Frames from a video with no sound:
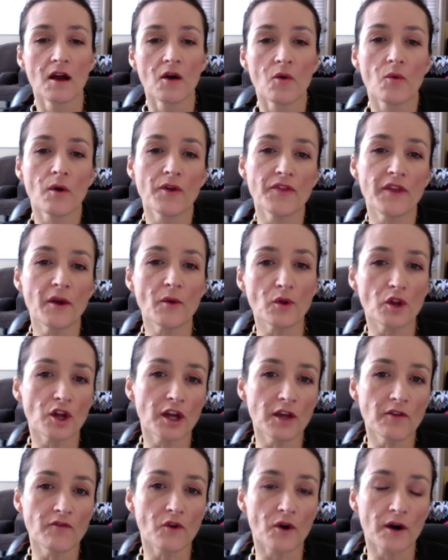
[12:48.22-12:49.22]
what they were
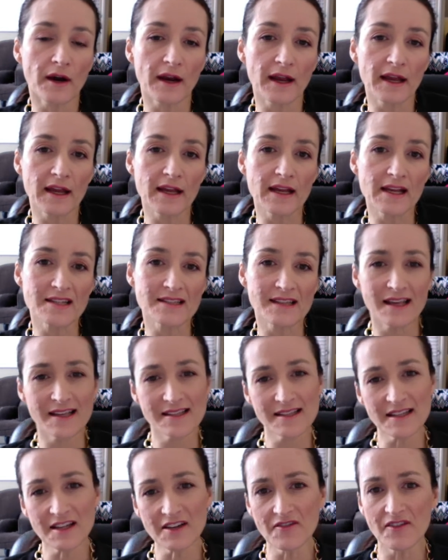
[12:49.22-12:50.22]
looking for is
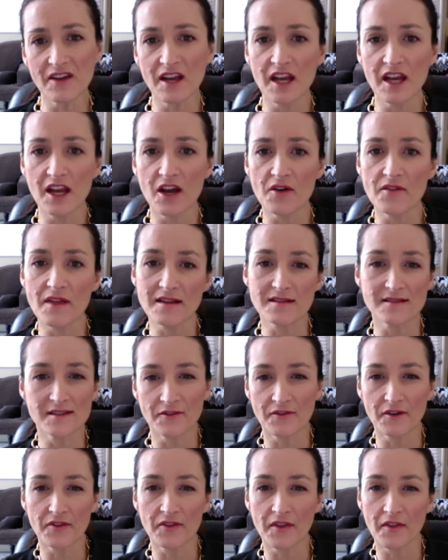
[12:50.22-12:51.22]
it a video that's
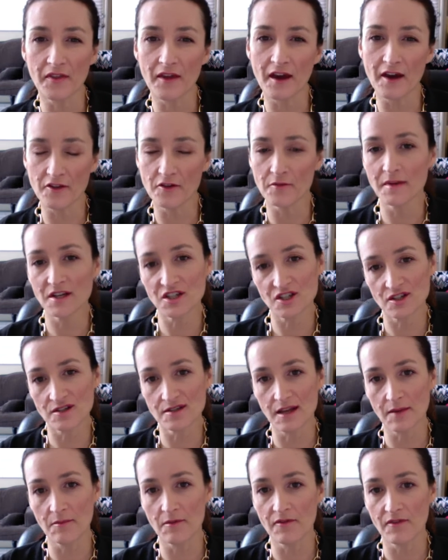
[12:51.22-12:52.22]
different than the other mission
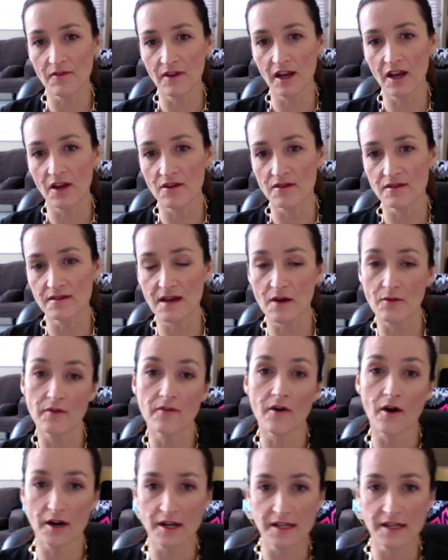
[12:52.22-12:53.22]
statement videos that we've
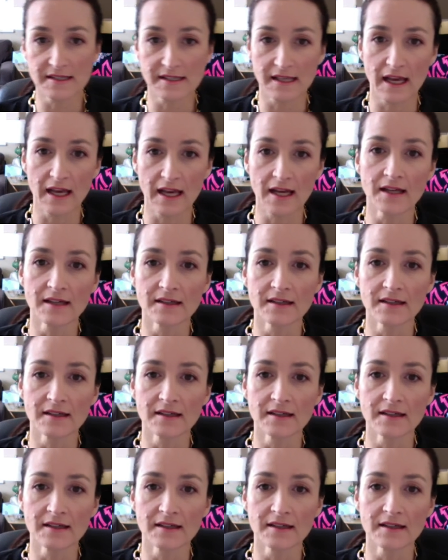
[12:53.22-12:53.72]
already seen?